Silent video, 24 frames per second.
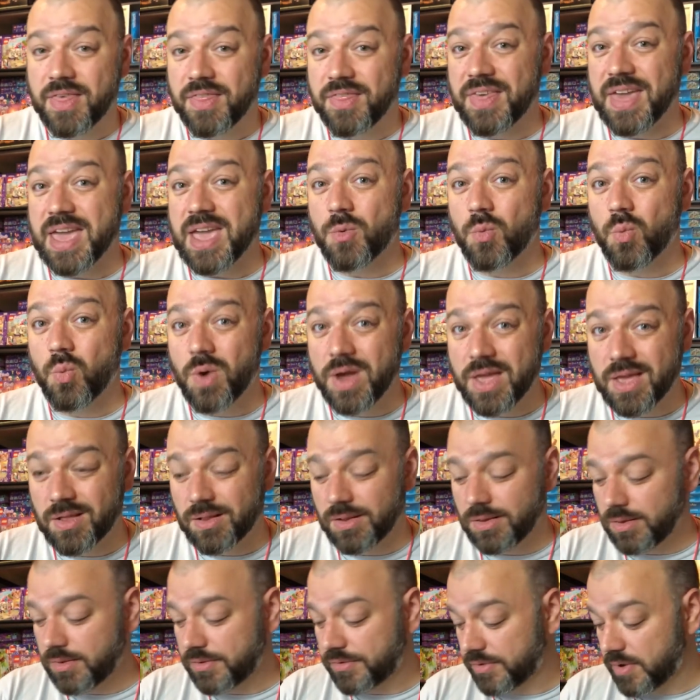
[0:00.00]
They
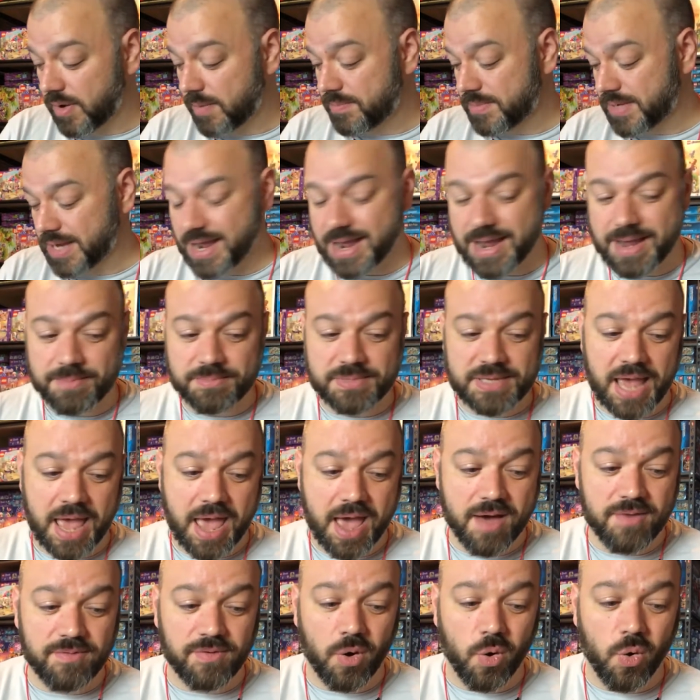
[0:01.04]
will sometimes
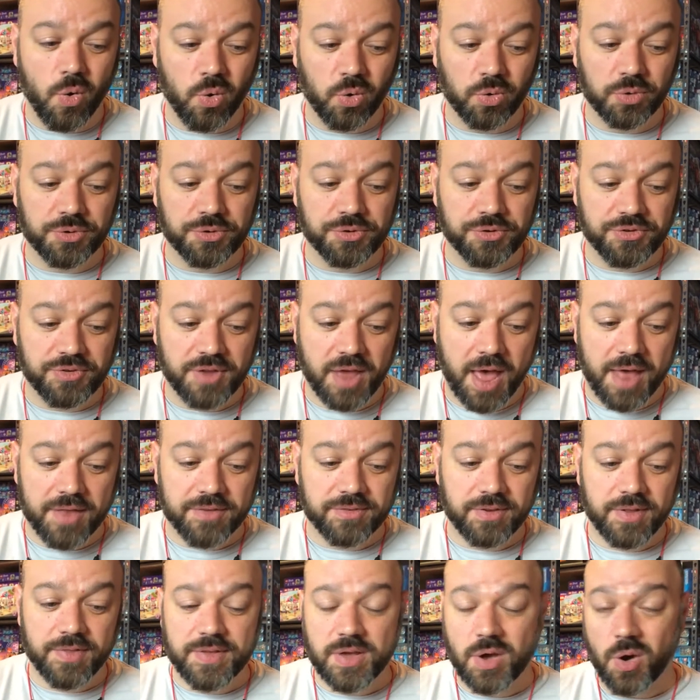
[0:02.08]
have older
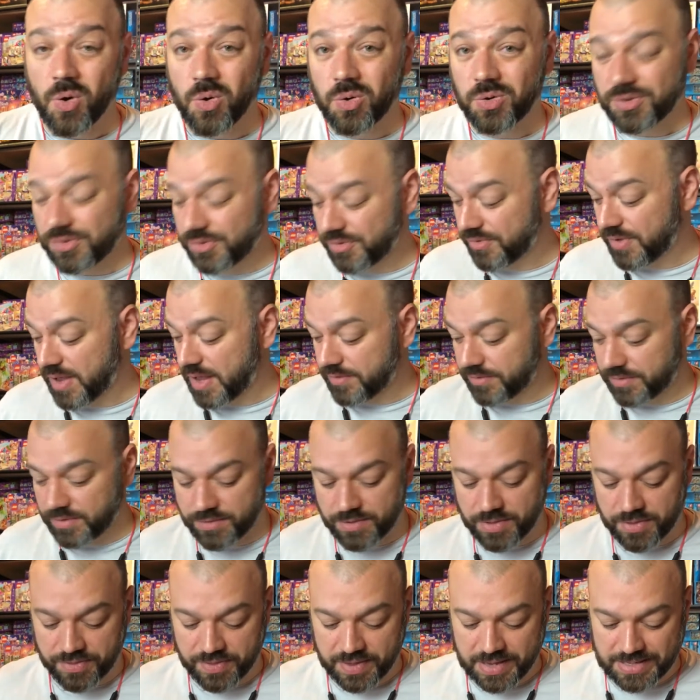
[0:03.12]
sets, and the older sets
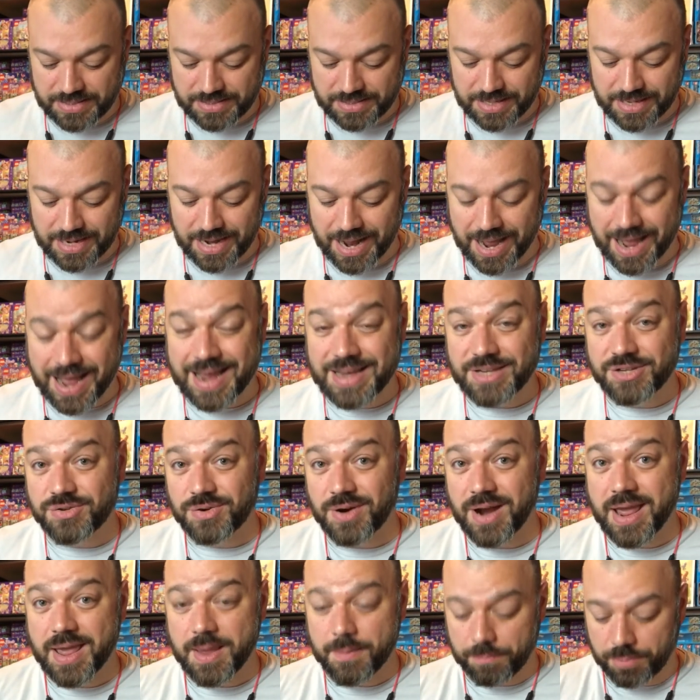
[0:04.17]
are the things that I
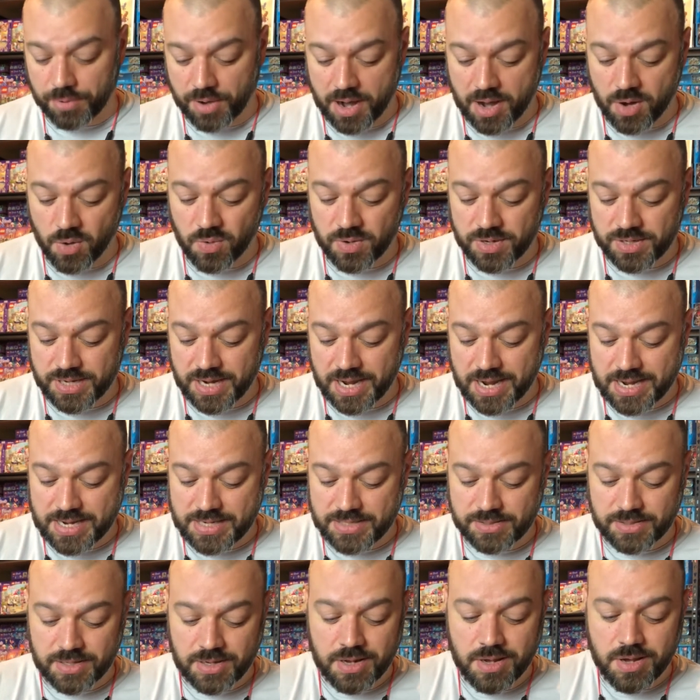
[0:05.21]
try and
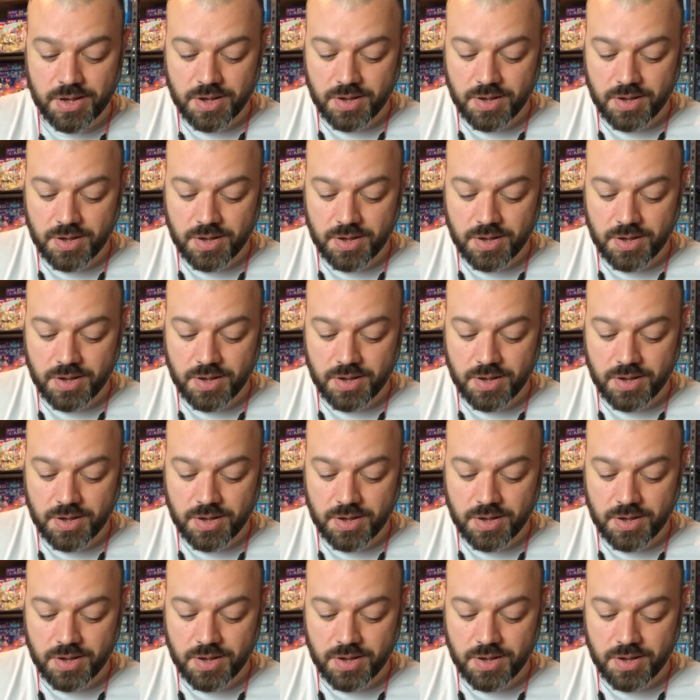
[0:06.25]
prioritize